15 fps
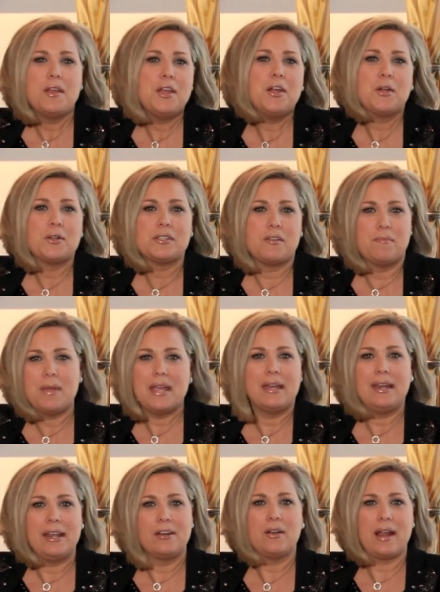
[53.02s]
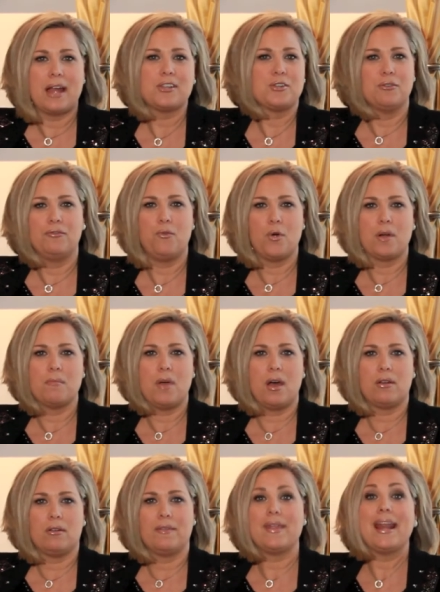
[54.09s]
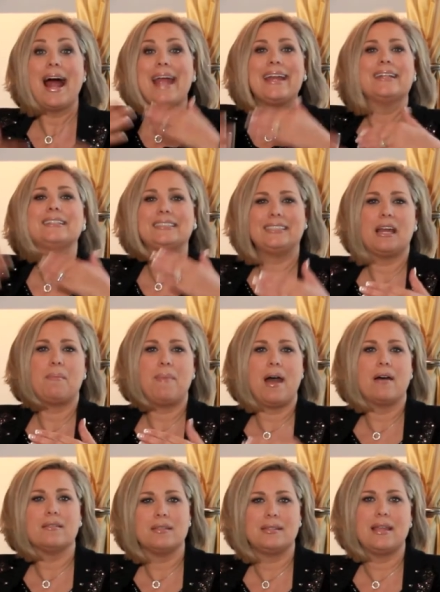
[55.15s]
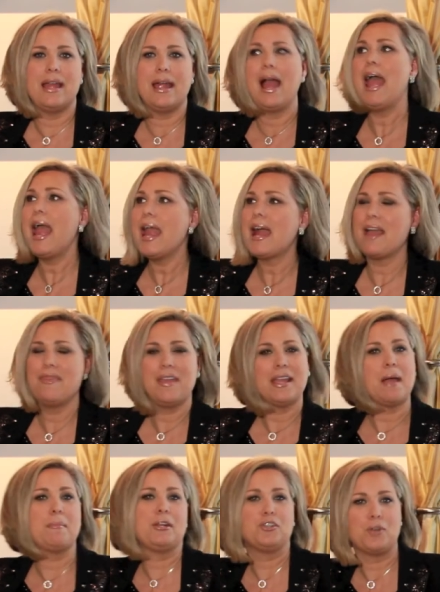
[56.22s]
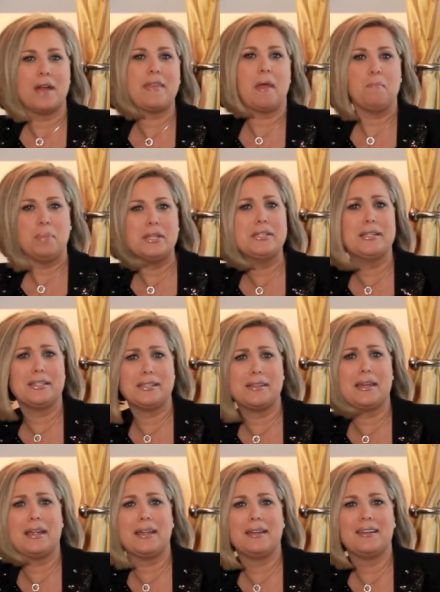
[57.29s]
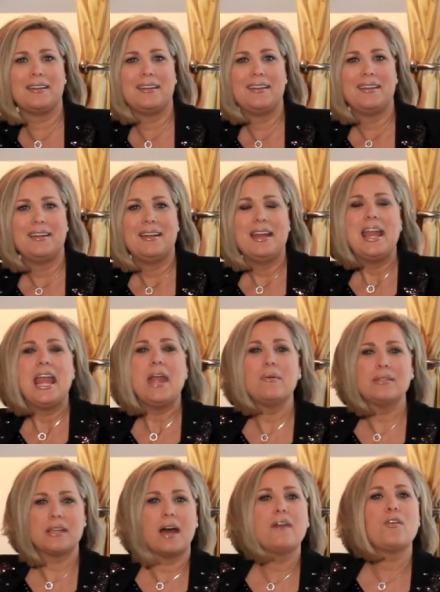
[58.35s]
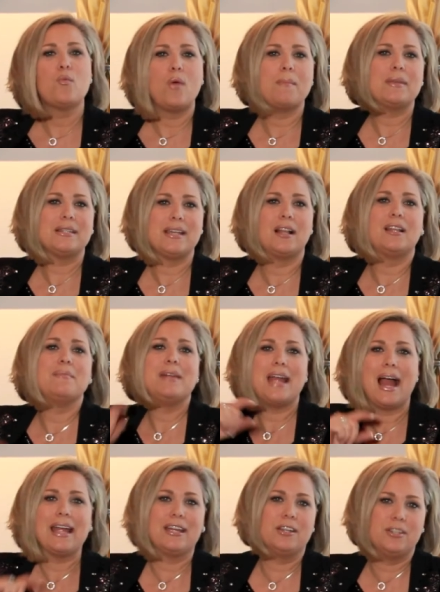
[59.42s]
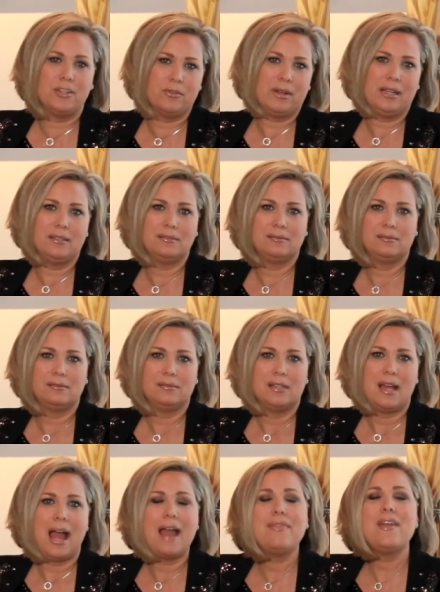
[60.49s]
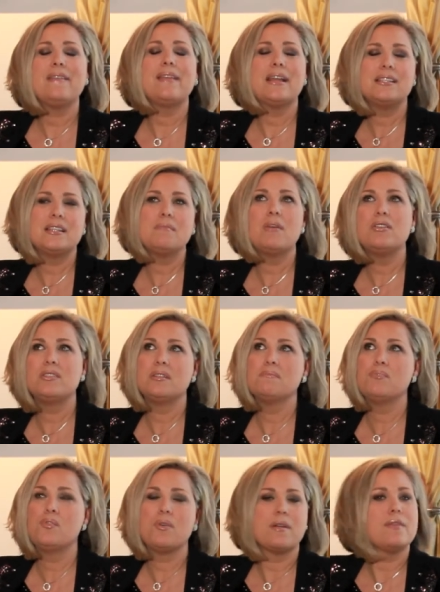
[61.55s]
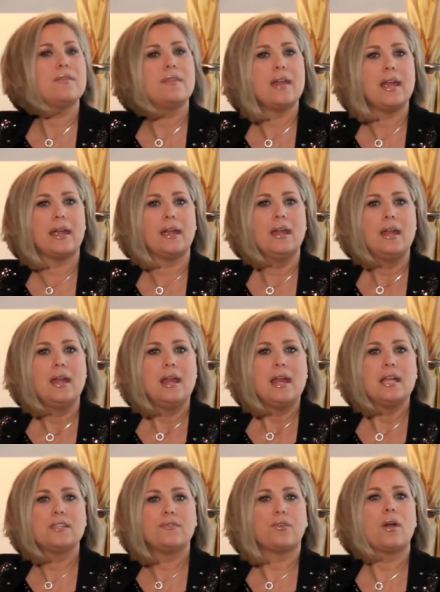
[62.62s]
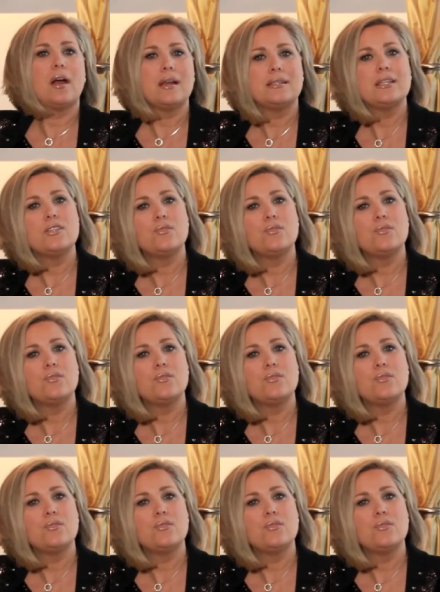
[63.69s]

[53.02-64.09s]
years of being an international Ford model that I could step out and say, hey, I think I'm going to try that business thing. It was other women telling me I could do it. I think that's the most important thing is for us